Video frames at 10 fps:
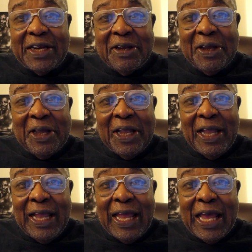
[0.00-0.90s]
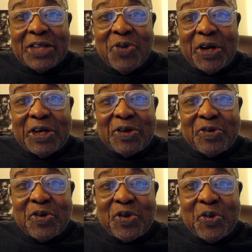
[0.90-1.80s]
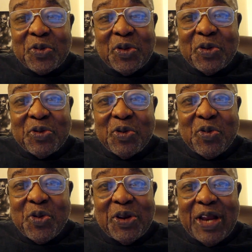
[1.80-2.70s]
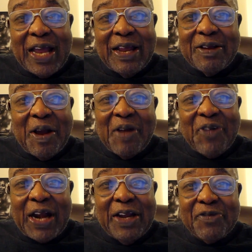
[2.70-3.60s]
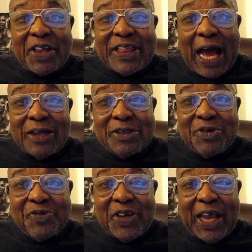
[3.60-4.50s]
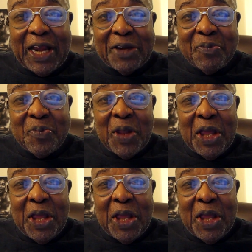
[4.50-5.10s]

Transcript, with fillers: it. If I lived a thousand, I would forget it.